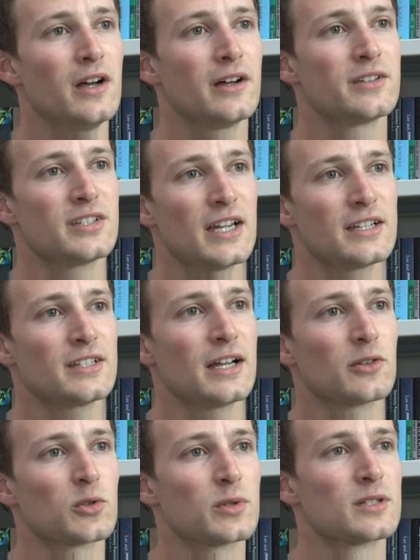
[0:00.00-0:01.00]
and sets
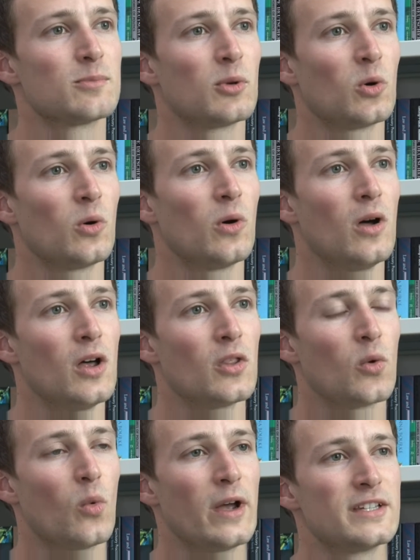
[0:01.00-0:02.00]
out to explore the
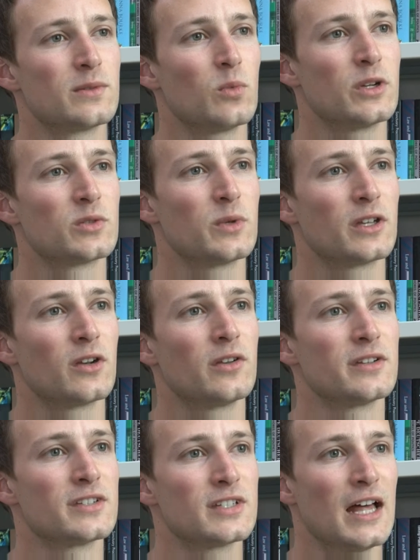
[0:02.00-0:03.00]
ways in which we can
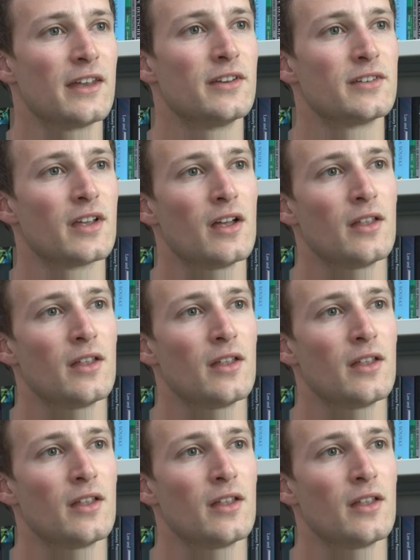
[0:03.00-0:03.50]
understand